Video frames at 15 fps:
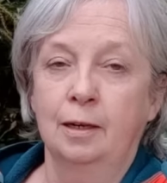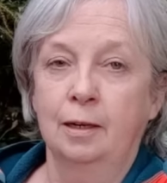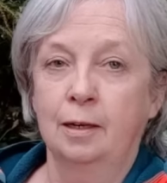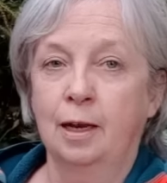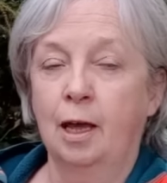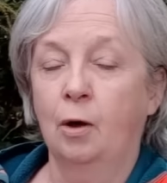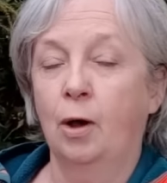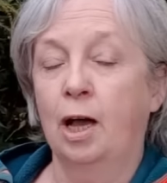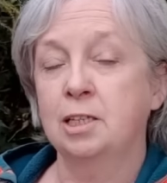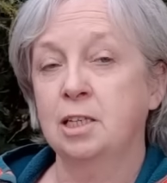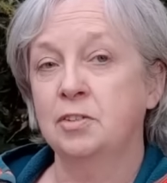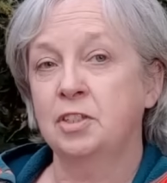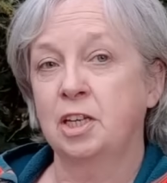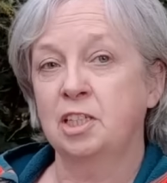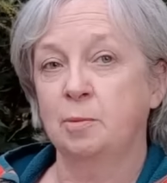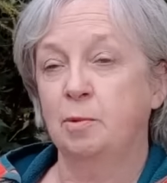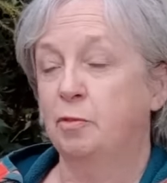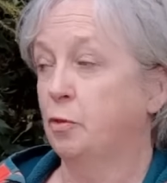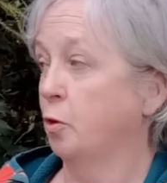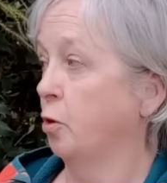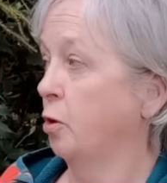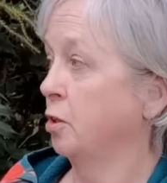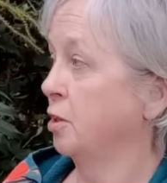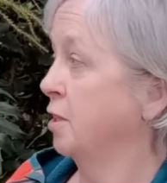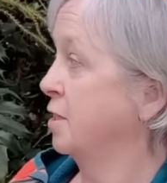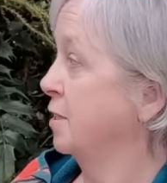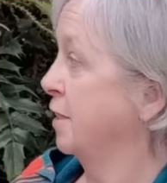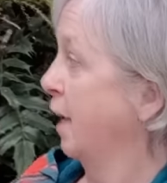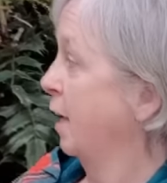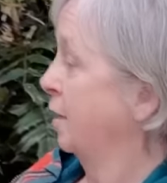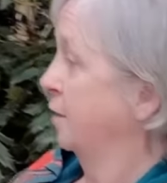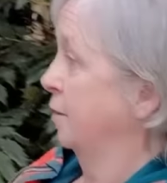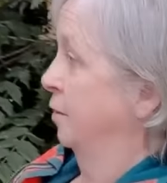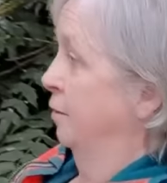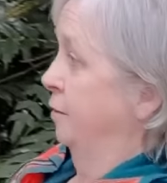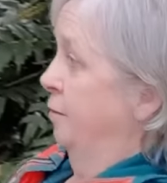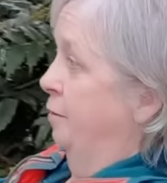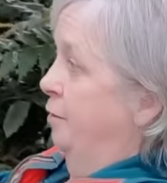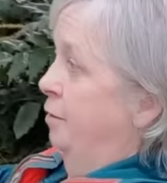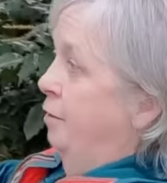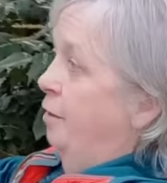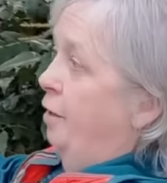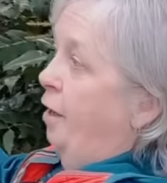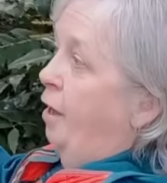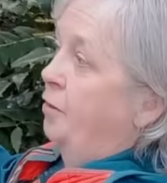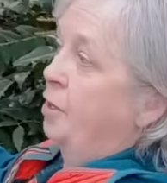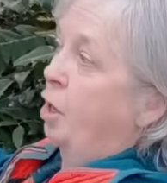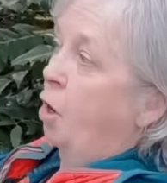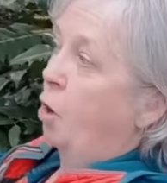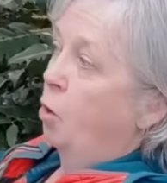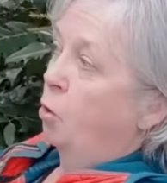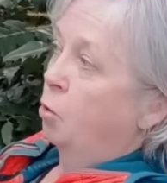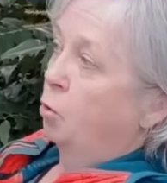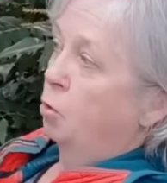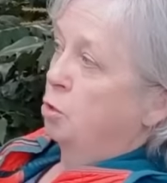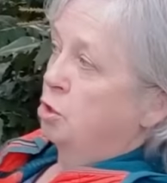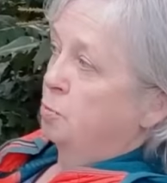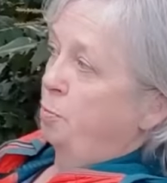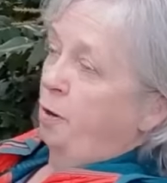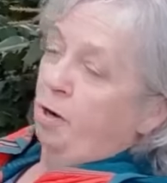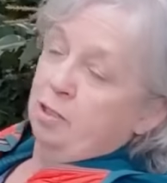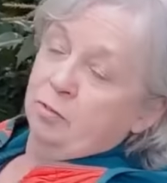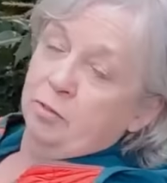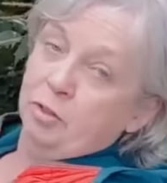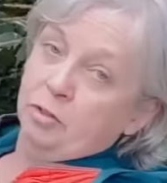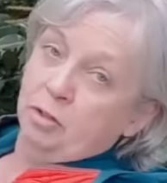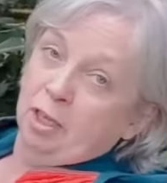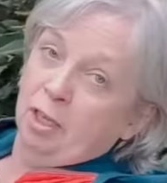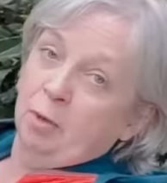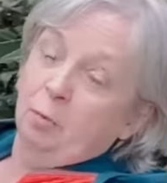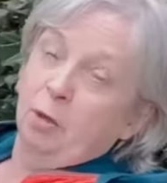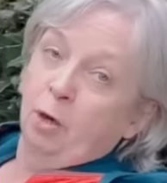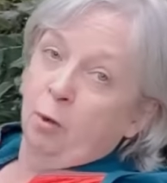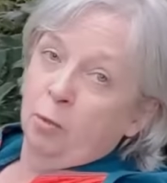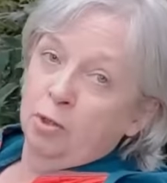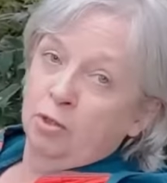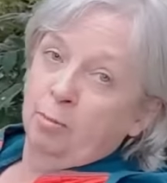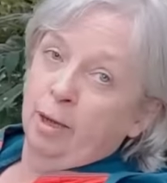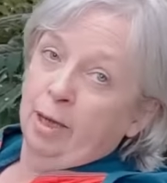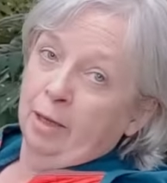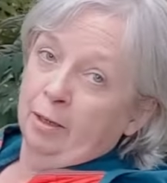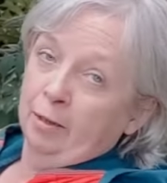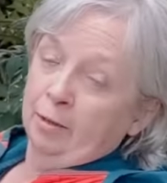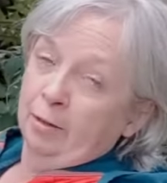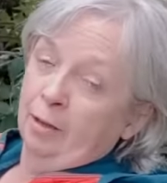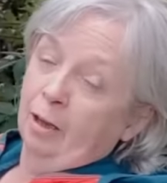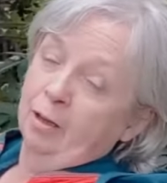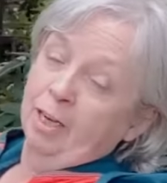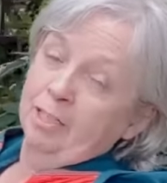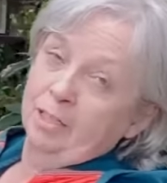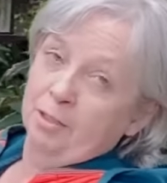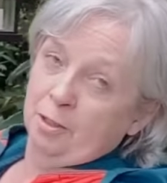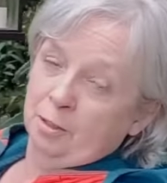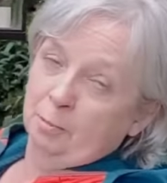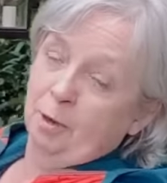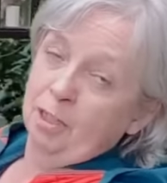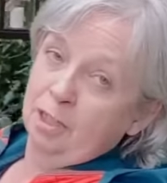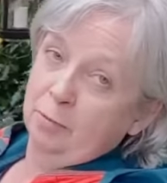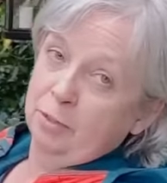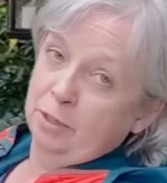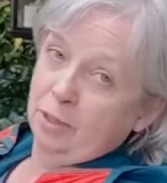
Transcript: Now, as I stated before, the skeleton and the old part of the tree will always remain unless a part of it